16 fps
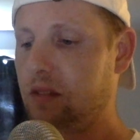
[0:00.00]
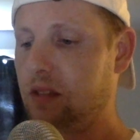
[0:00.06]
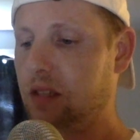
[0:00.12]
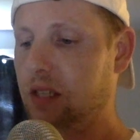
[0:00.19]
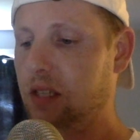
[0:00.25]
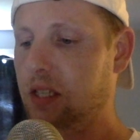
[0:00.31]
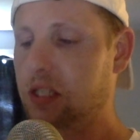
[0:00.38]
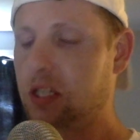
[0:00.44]

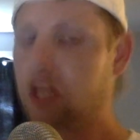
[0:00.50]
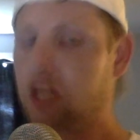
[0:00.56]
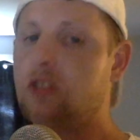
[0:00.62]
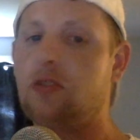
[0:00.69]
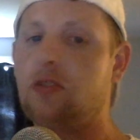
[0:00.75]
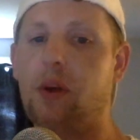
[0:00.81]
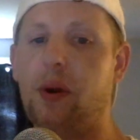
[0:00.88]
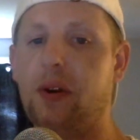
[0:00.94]
he's a
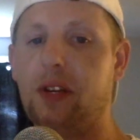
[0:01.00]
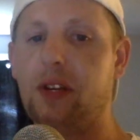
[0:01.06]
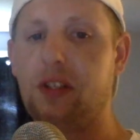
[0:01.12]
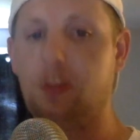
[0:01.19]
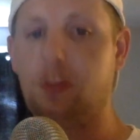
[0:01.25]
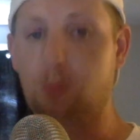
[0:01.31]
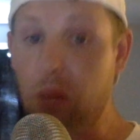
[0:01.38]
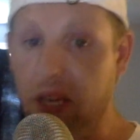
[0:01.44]
contrarian
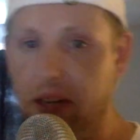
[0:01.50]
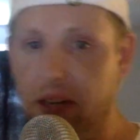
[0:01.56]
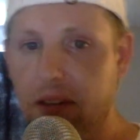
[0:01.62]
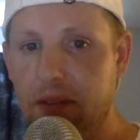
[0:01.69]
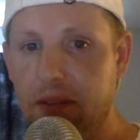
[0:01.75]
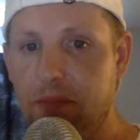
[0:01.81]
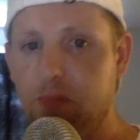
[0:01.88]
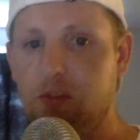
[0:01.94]
to me,
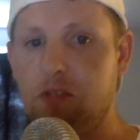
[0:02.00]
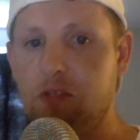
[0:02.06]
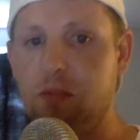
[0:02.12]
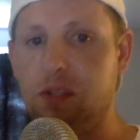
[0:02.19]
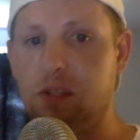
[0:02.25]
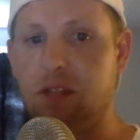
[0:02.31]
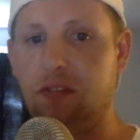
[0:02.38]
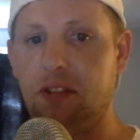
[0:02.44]

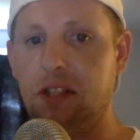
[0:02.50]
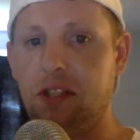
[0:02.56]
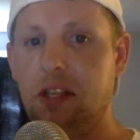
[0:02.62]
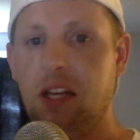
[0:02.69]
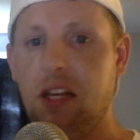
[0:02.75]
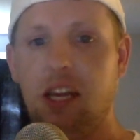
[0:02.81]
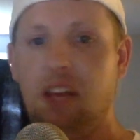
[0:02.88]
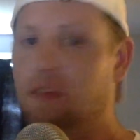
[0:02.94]
specifically.
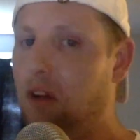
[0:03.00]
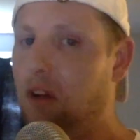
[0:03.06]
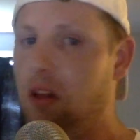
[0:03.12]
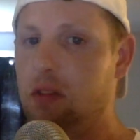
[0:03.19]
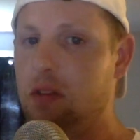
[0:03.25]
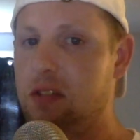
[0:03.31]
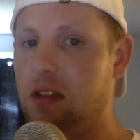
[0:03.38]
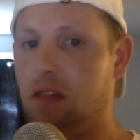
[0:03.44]
He
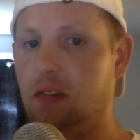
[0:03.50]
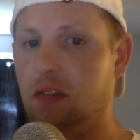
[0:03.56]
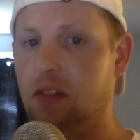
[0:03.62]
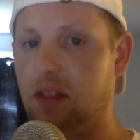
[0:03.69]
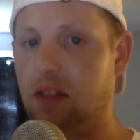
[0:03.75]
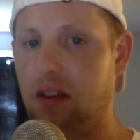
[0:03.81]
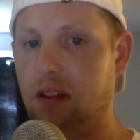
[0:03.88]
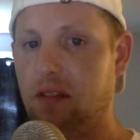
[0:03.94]
follows
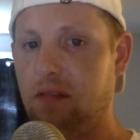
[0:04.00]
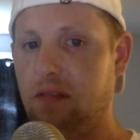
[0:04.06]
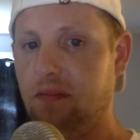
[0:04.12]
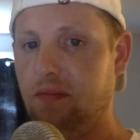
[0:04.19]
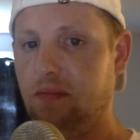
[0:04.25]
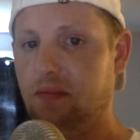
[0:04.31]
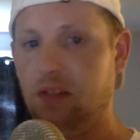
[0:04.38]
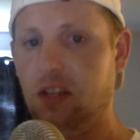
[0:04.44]
everything,
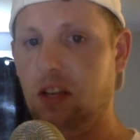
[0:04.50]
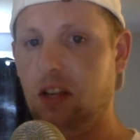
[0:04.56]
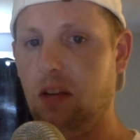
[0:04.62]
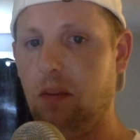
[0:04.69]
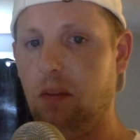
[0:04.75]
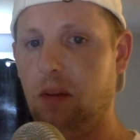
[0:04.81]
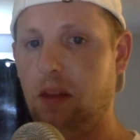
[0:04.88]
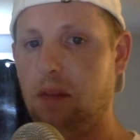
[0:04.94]
by the